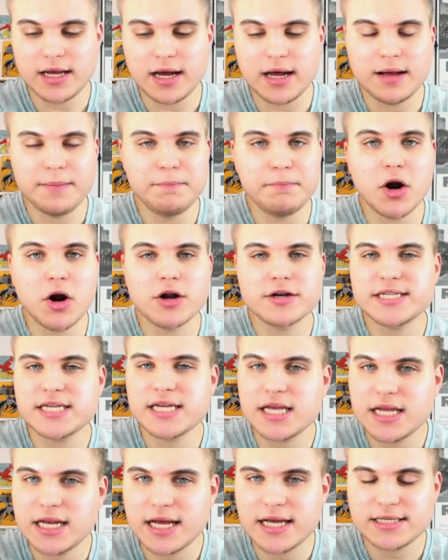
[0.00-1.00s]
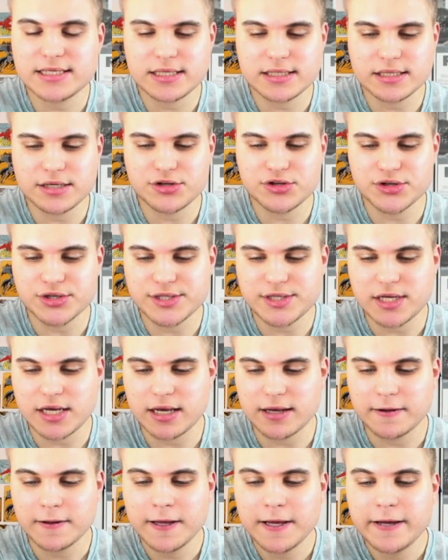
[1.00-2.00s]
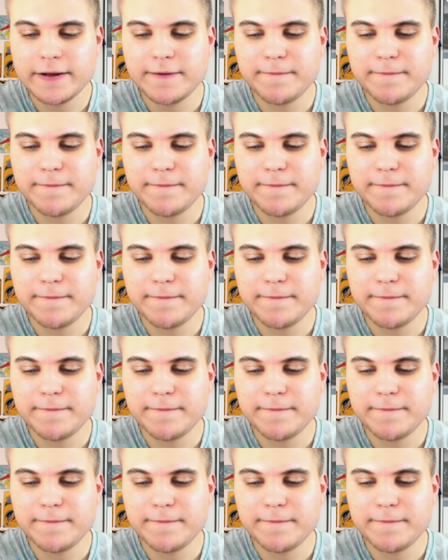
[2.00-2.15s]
Martinez is interesting.